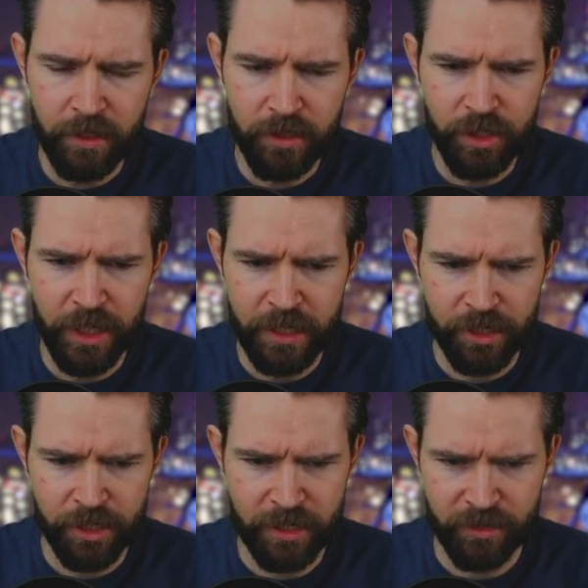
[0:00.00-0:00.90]

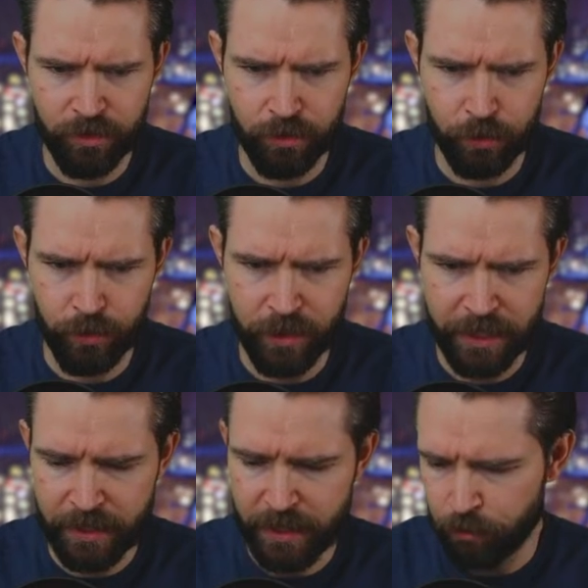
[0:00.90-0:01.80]
change this to
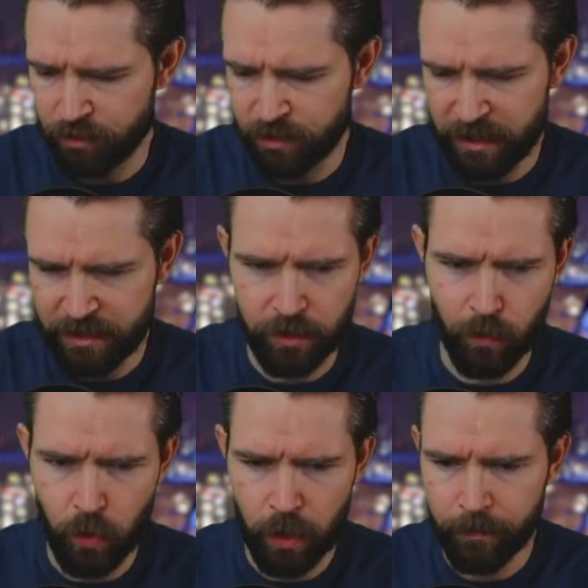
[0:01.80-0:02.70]
green, I would set it to
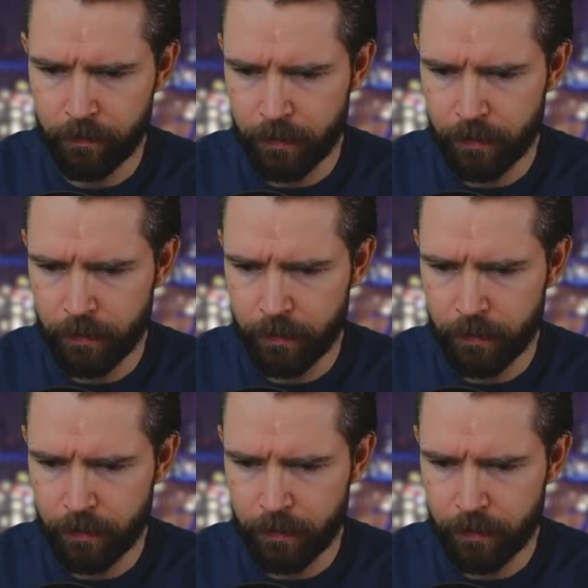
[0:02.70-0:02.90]
1.